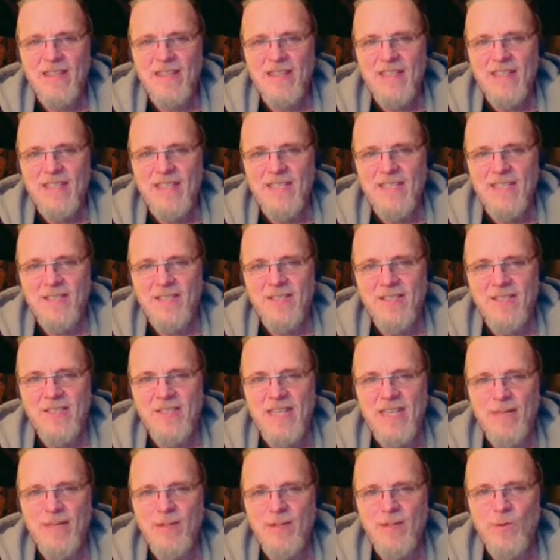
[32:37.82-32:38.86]
It does
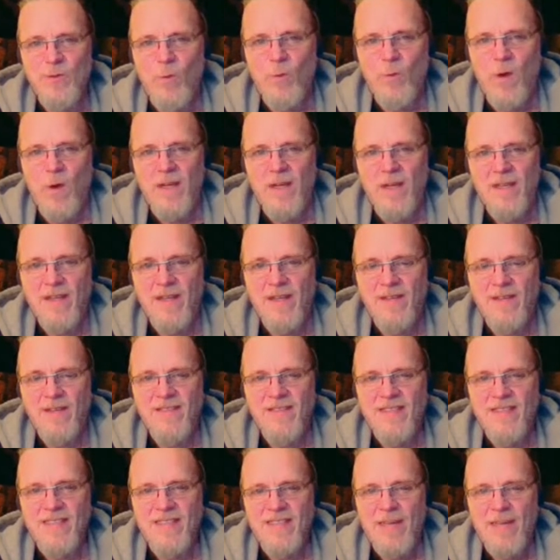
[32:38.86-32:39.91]
damage 1.
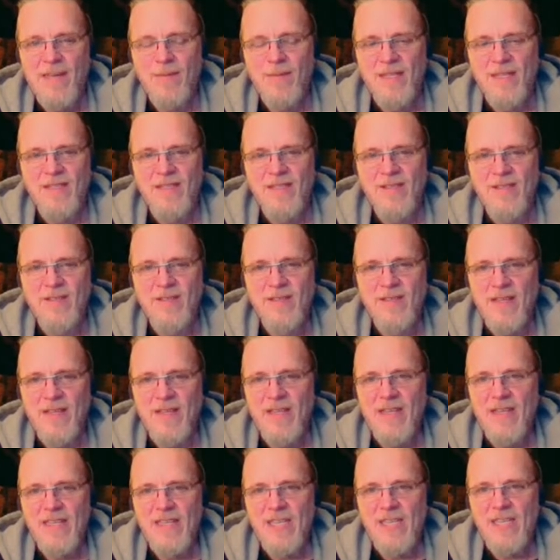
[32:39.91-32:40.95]
That means
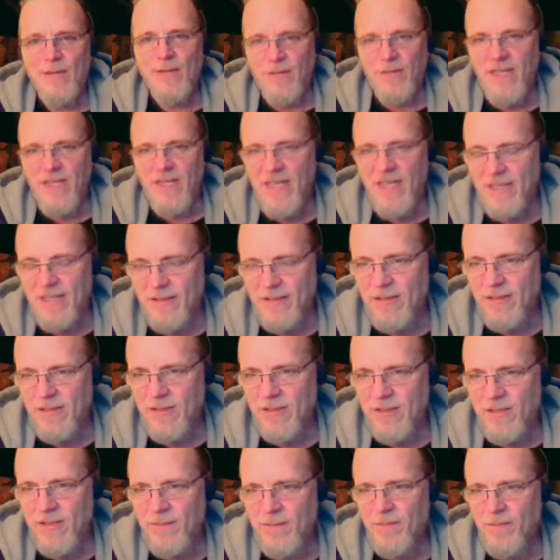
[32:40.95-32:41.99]
if he
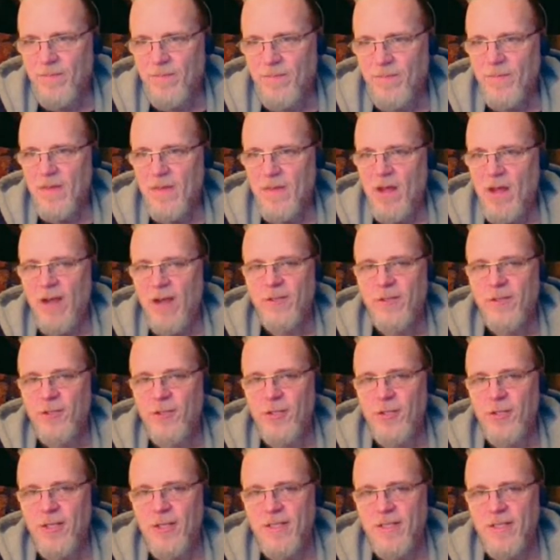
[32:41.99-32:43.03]
hits, our
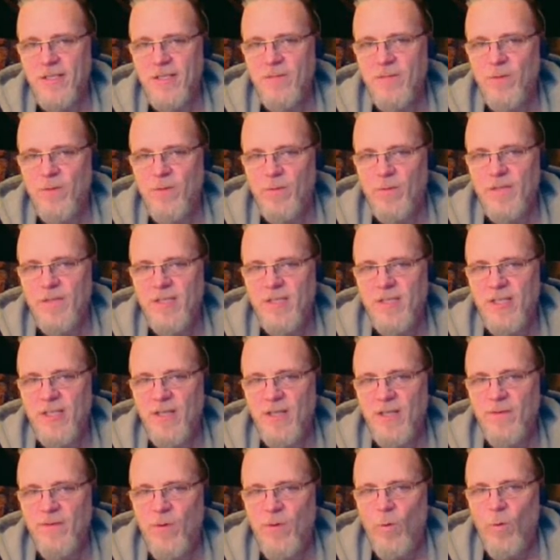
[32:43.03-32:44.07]
journalist will
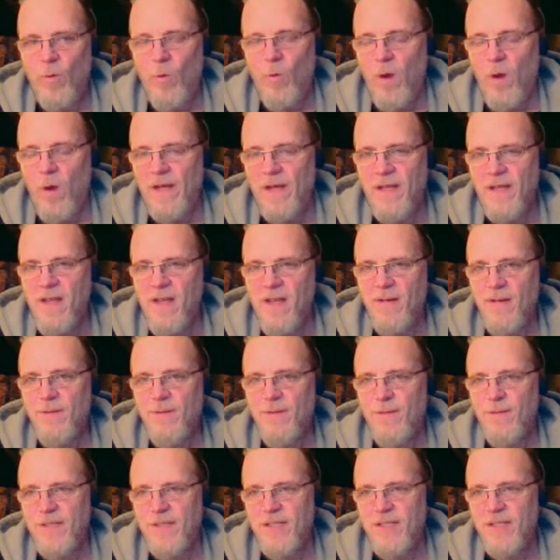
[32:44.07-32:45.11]
receive 1
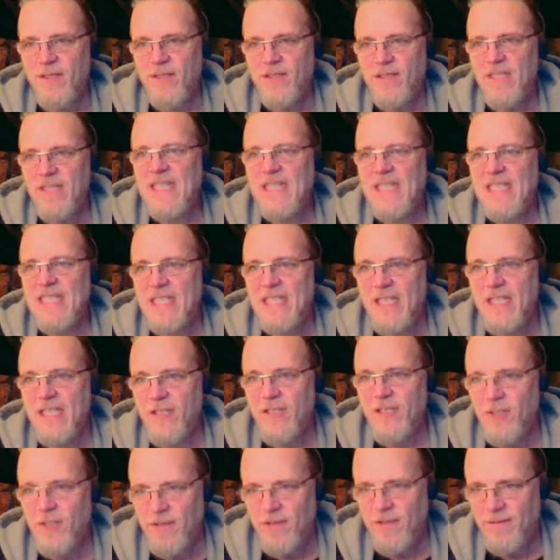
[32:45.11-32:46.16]
physical
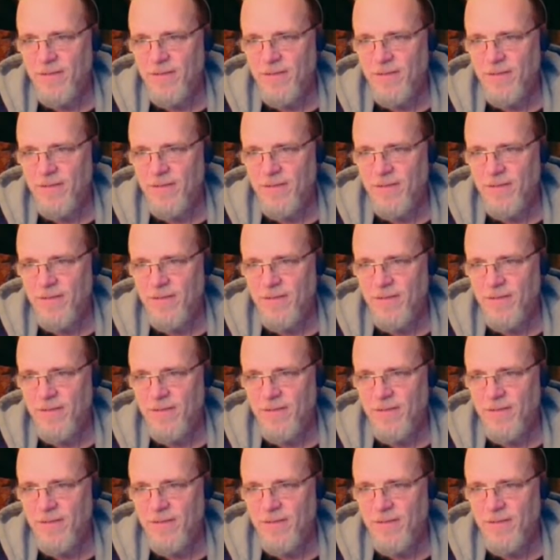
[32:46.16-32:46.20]
condition.